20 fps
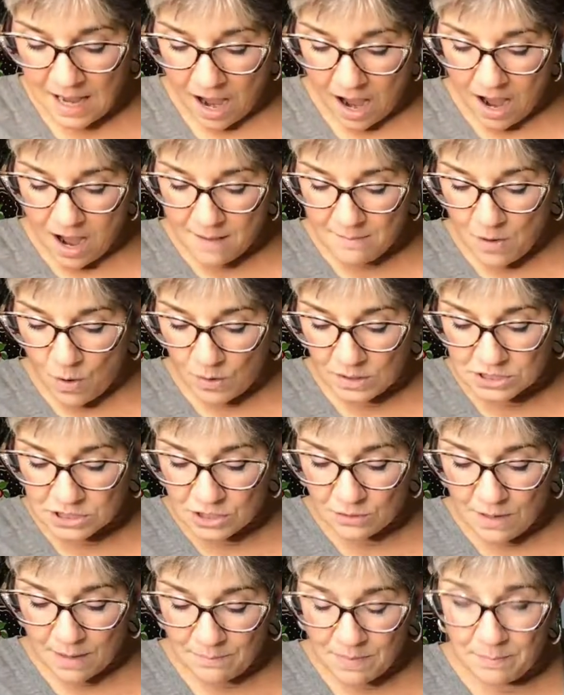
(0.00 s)

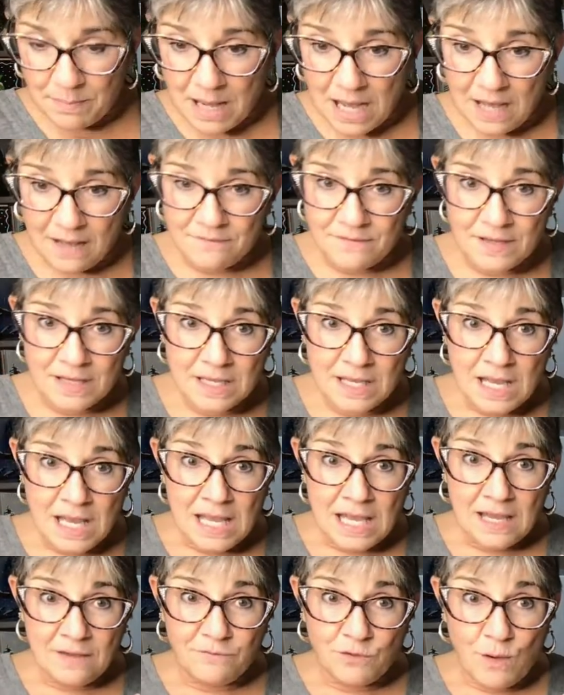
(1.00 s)
Also up above,
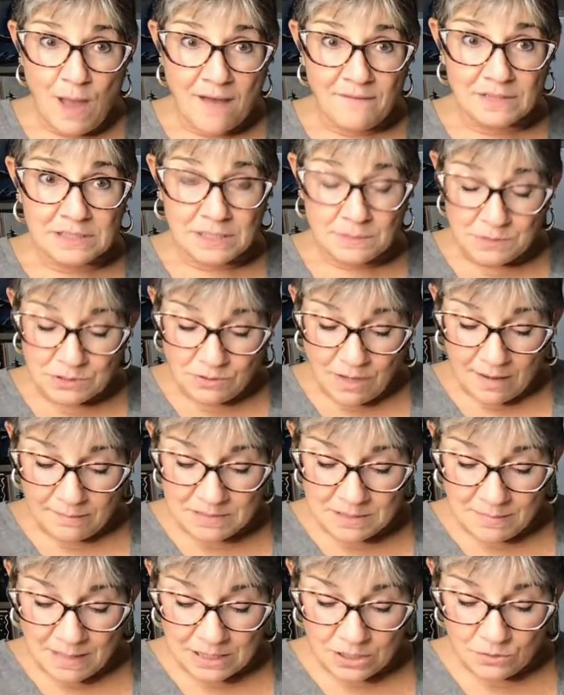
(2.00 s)
if you haven't subscribed
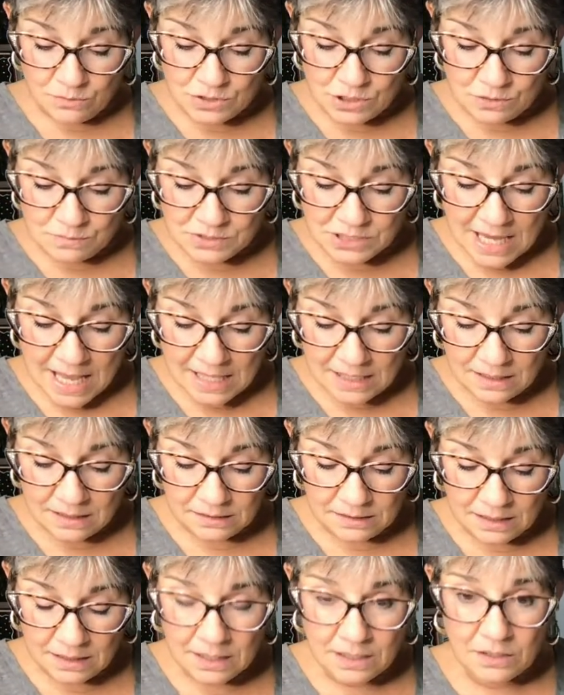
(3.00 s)
to my YouTube
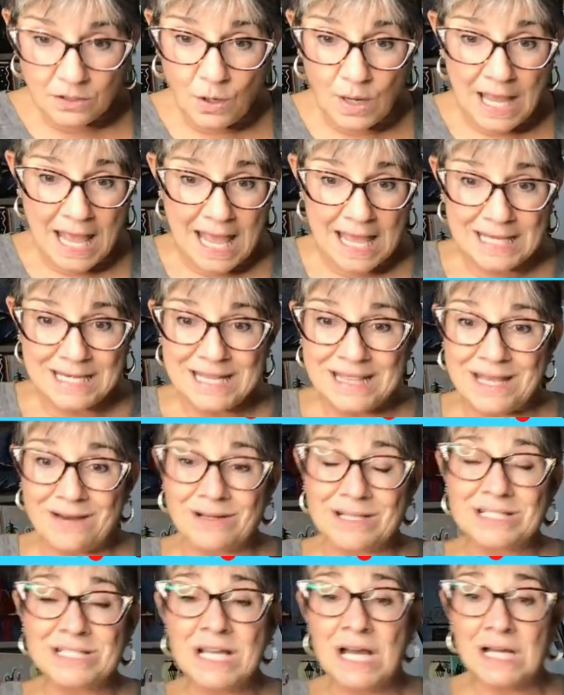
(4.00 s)
channel, go ahead. There
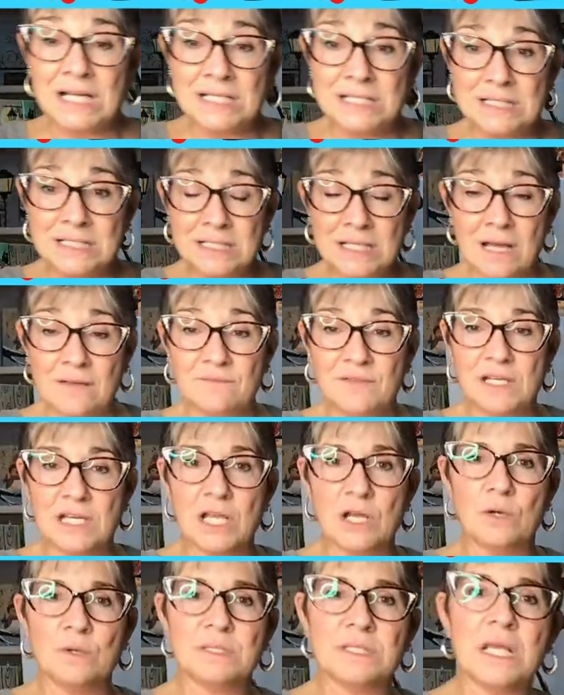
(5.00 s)
are tons of
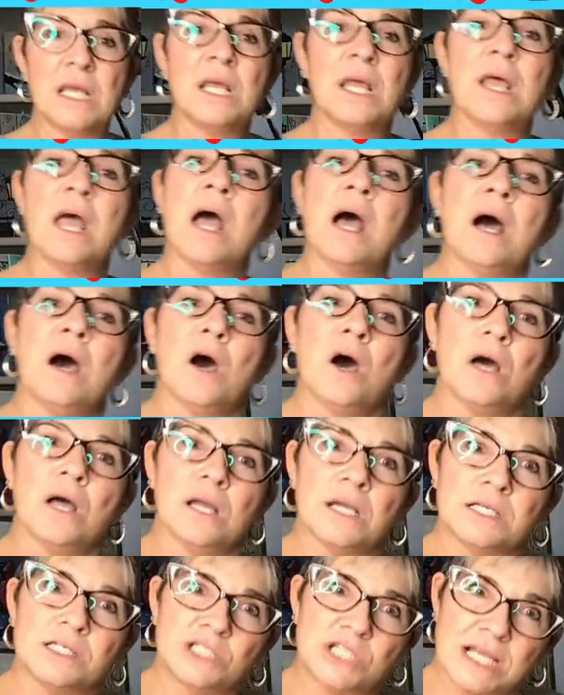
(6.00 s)
videos
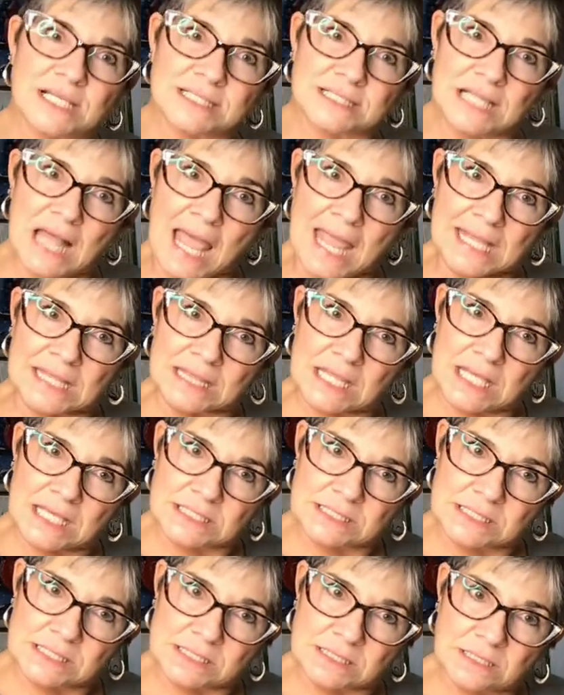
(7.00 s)
just like
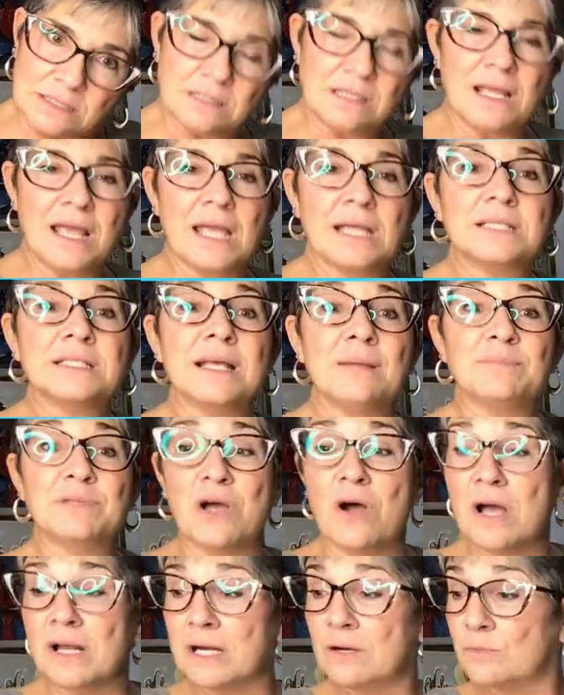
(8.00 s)
this, except
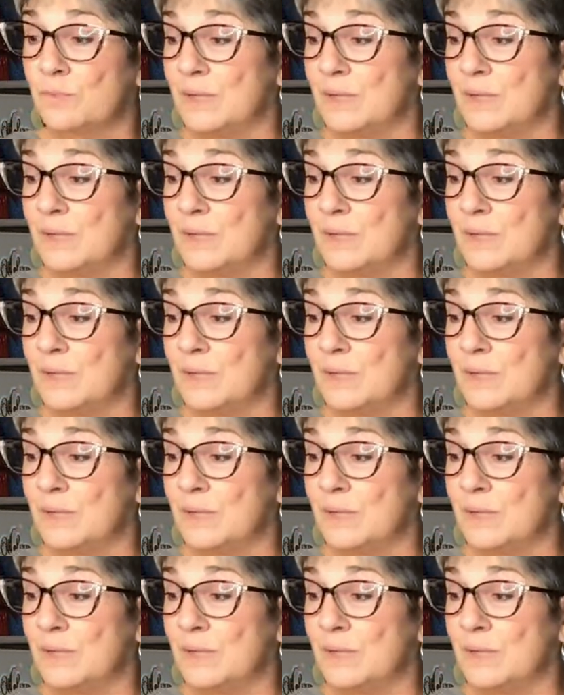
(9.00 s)
on a